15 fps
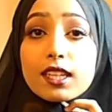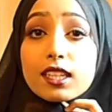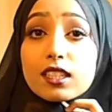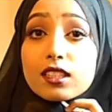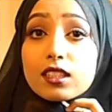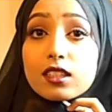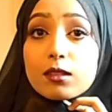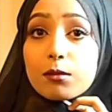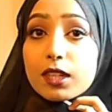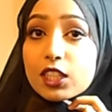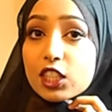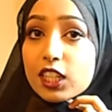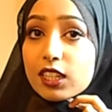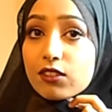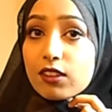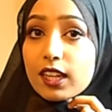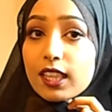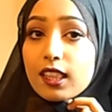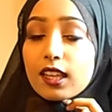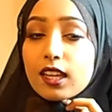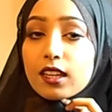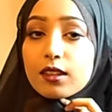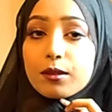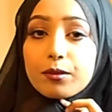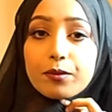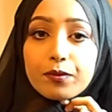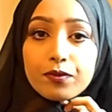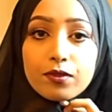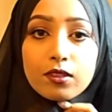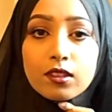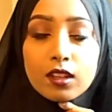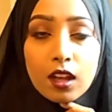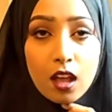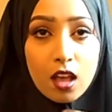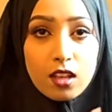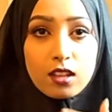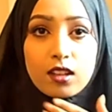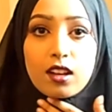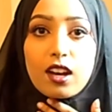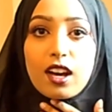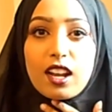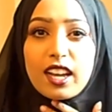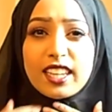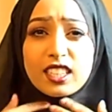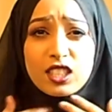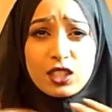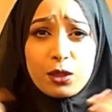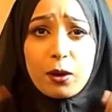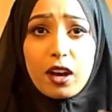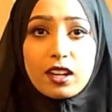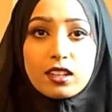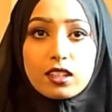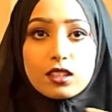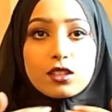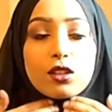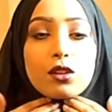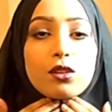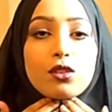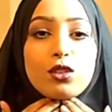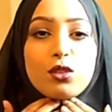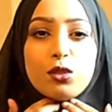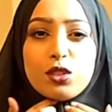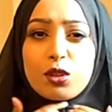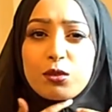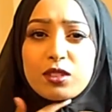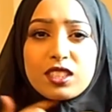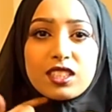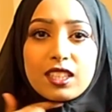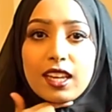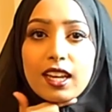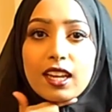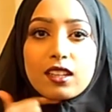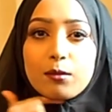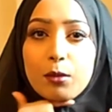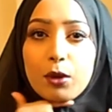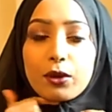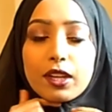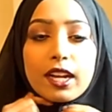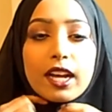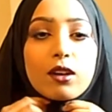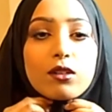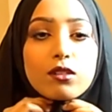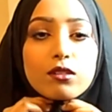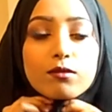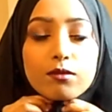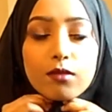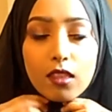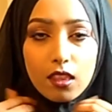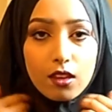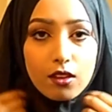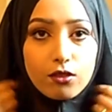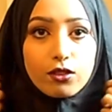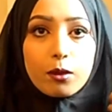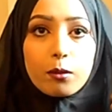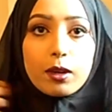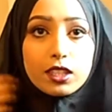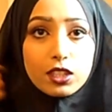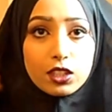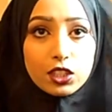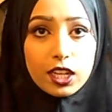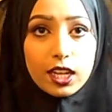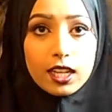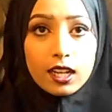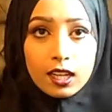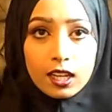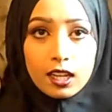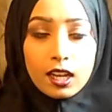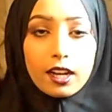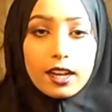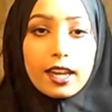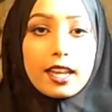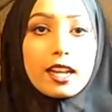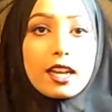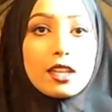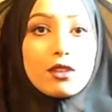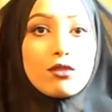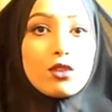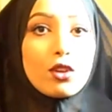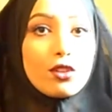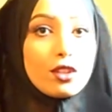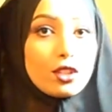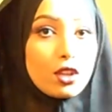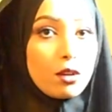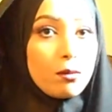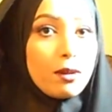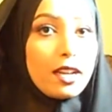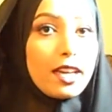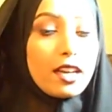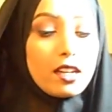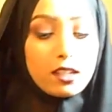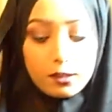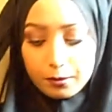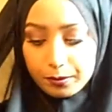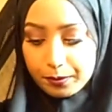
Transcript: it under my chin right there. I like to do it under so you don't see it poking out from under your chin. Okay, now you've got the top layer